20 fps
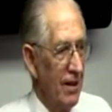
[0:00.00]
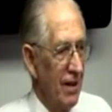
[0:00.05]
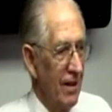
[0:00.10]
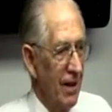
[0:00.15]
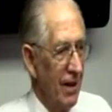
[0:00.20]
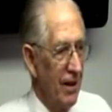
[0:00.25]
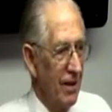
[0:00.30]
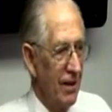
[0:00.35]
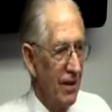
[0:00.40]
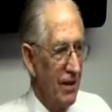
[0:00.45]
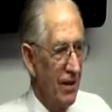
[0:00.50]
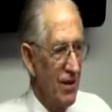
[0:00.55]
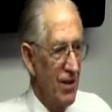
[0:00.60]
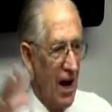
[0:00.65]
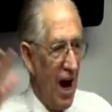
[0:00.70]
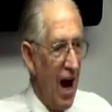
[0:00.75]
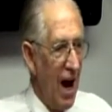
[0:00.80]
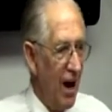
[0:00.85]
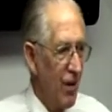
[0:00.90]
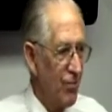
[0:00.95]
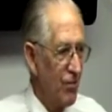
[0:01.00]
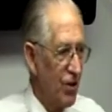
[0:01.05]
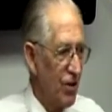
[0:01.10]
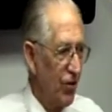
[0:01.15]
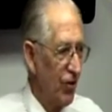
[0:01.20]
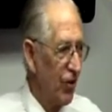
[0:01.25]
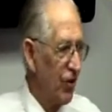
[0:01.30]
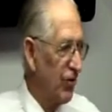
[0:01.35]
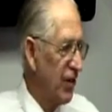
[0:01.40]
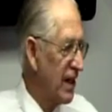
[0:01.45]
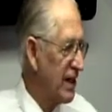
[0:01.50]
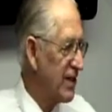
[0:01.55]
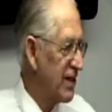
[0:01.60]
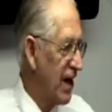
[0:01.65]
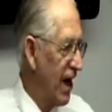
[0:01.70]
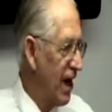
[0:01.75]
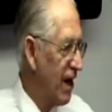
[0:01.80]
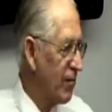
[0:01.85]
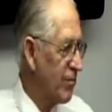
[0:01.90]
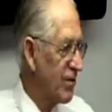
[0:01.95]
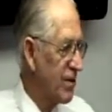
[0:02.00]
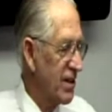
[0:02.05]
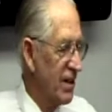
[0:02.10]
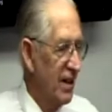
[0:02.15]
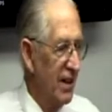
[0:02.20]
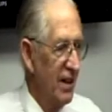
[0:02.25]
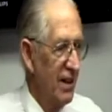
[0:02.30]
You know, Psalms, you all read Psalms.